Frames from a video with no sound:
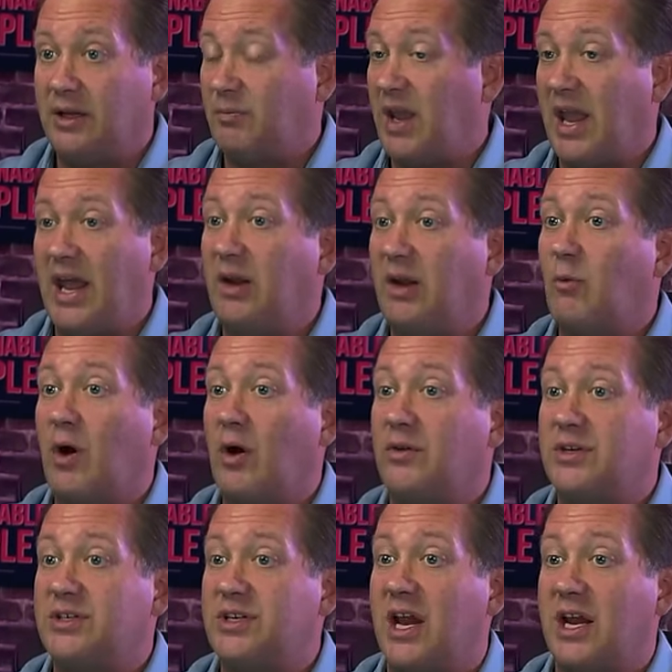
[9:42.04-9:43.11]
Could be anywhere in
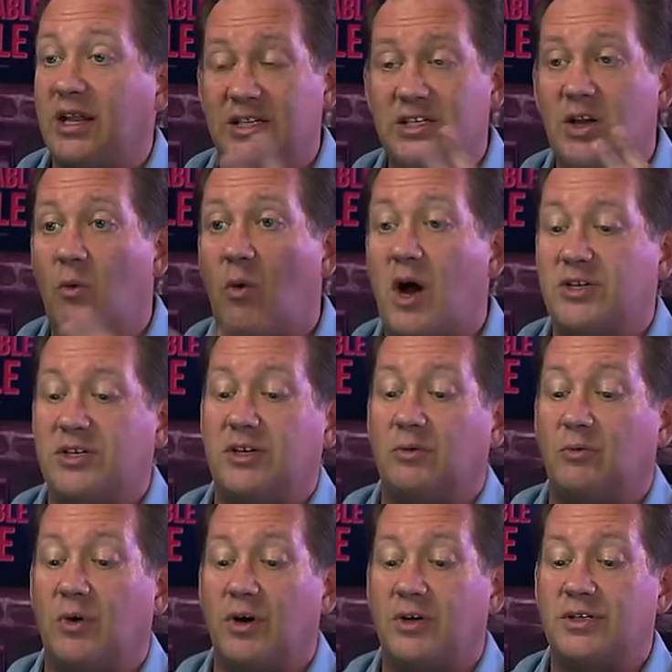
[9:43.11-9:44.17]
the state. That's how
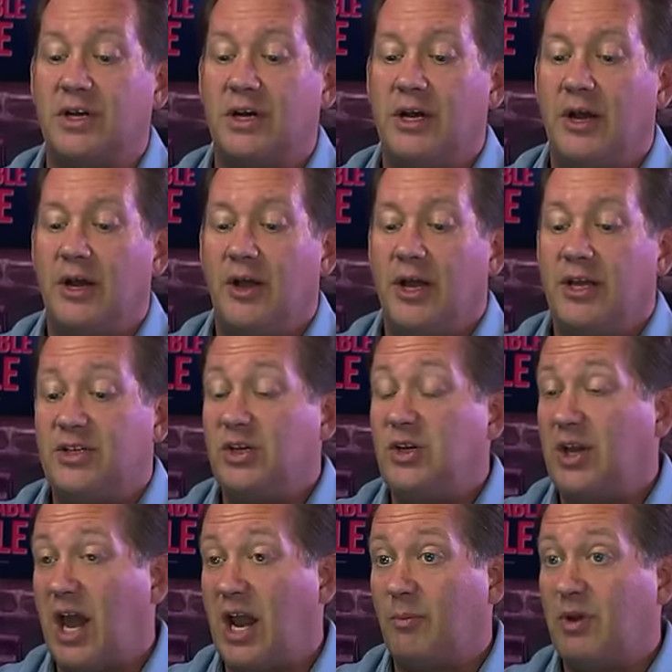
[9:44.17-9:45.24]
Washington works. So
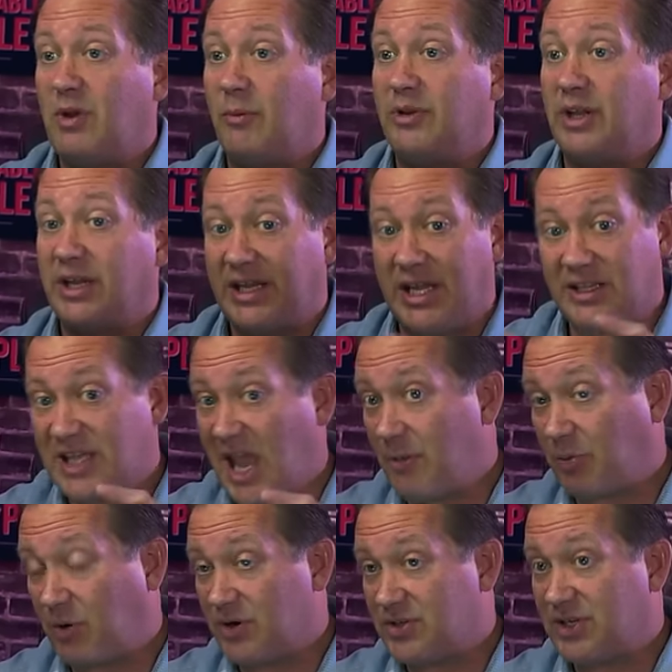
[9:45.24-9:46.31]
you got to be able to get
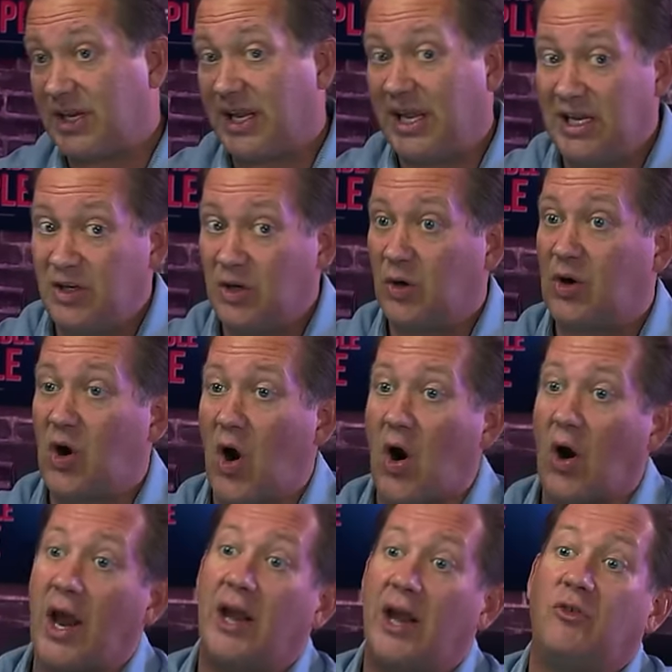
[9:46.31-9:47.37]
that person in your
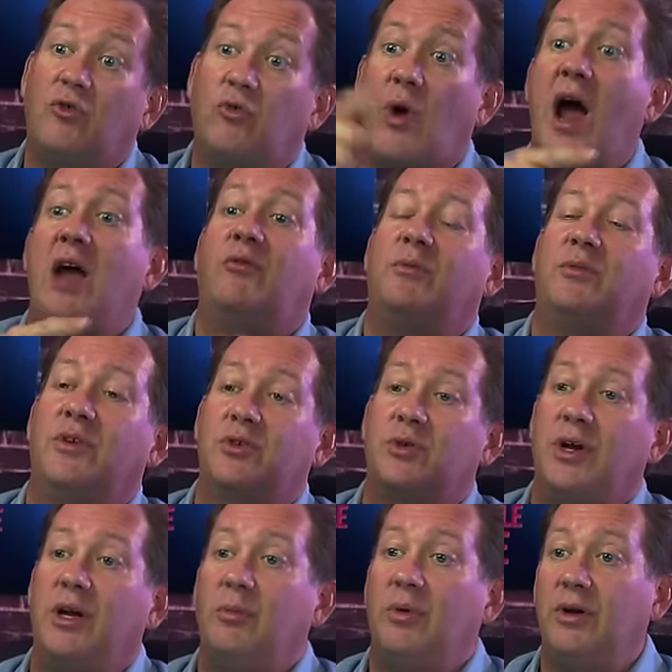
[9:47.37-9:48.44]
car and drive them to
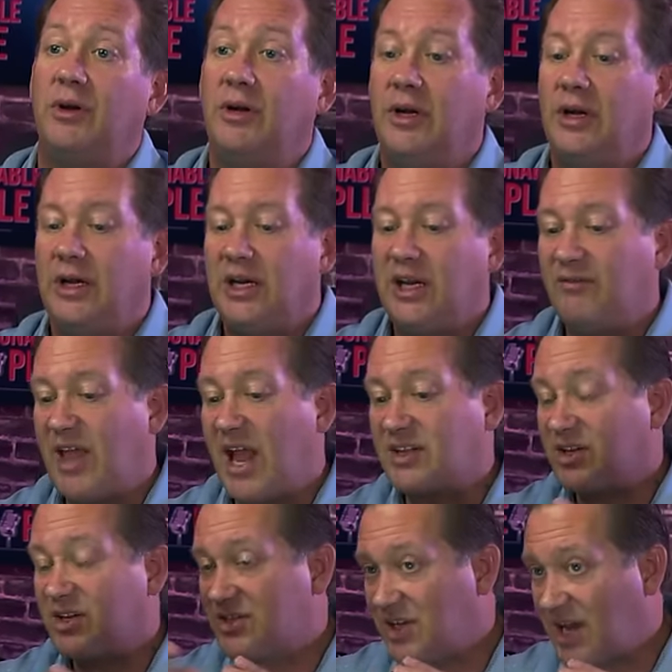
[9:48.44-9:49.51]
treatment. If that
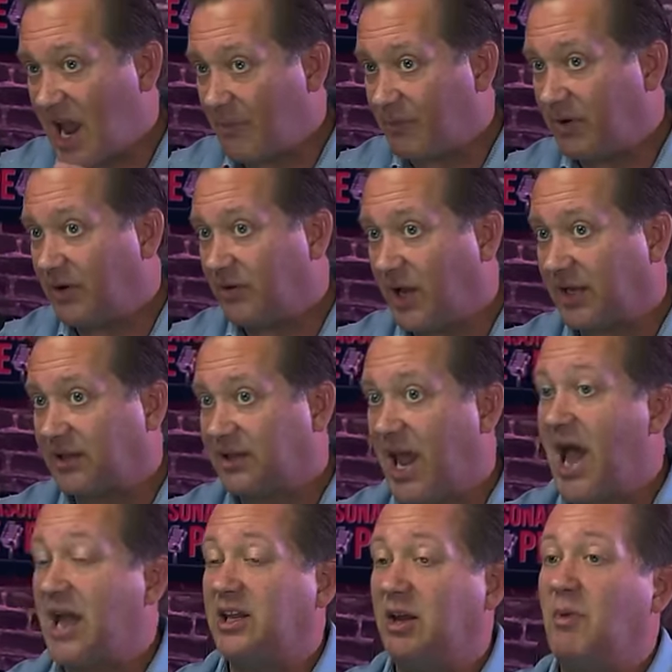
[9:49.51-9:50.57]
doesn't happen like
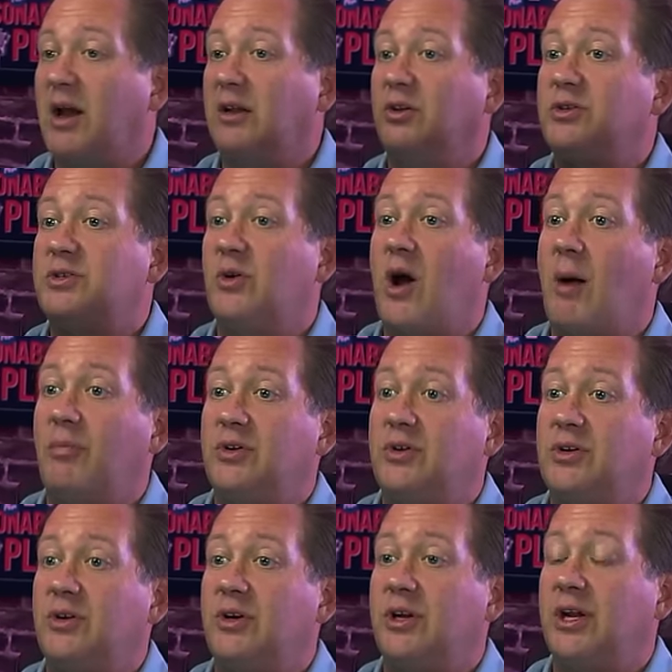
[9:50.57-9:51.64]
that, you might lose your
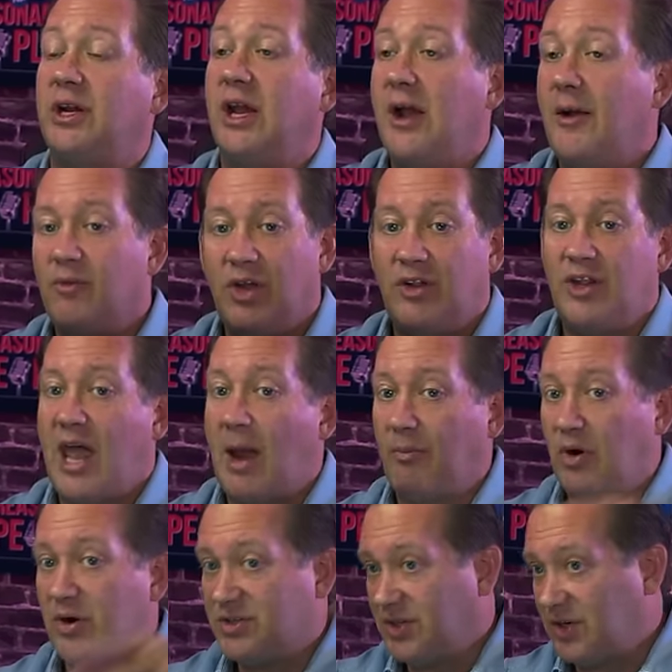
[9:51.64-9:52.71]
opportunity. And that
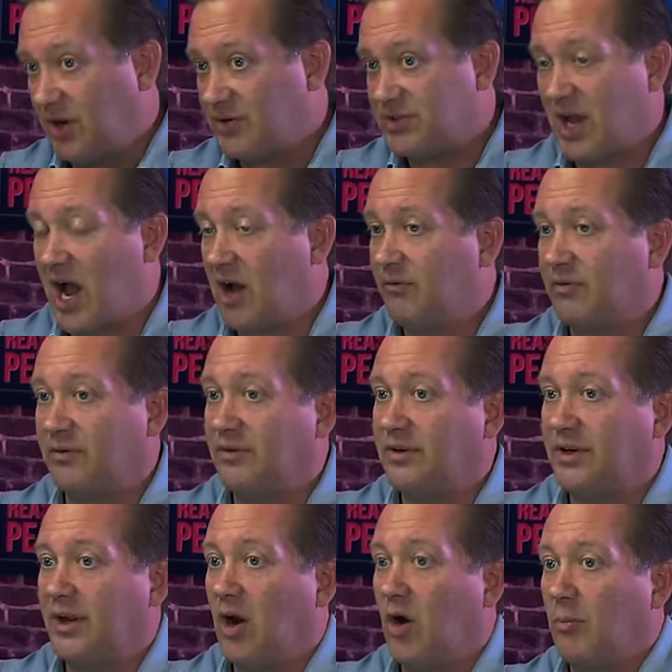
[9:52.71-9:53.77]
person goes off and,
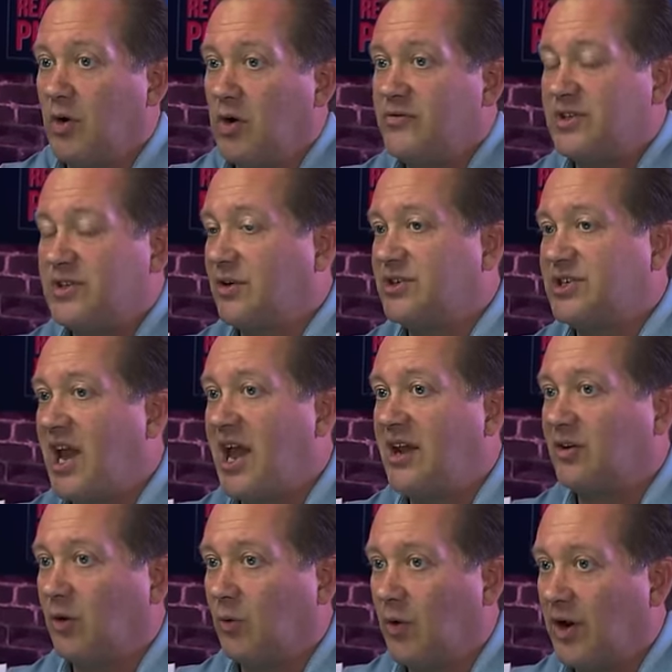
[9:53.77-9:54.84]
you know, moves their
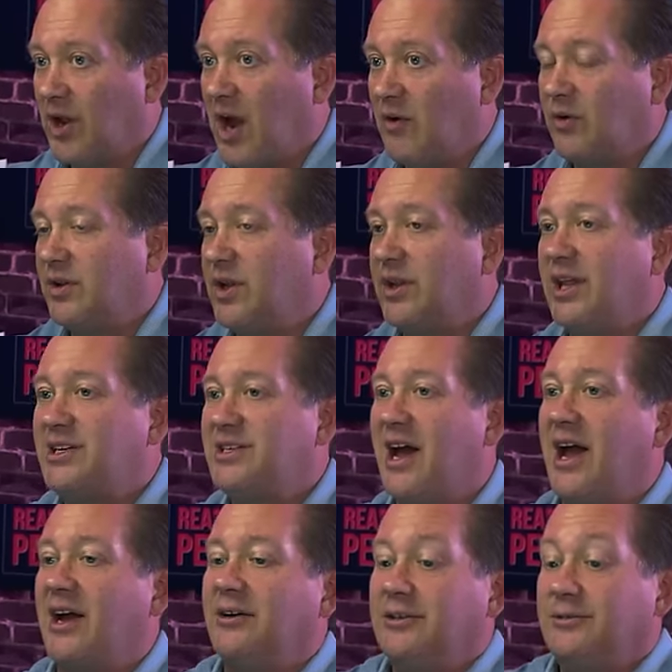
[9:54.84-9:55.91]
tent or whatever, and then they
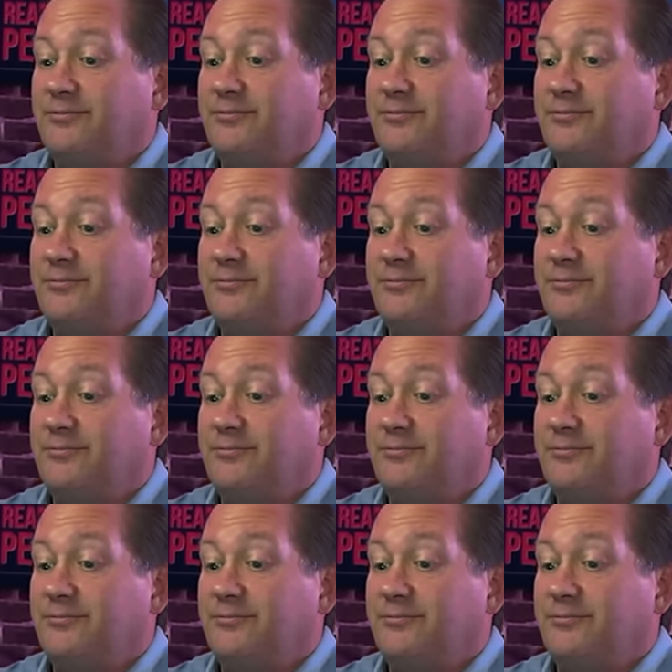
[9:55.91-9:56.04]
die.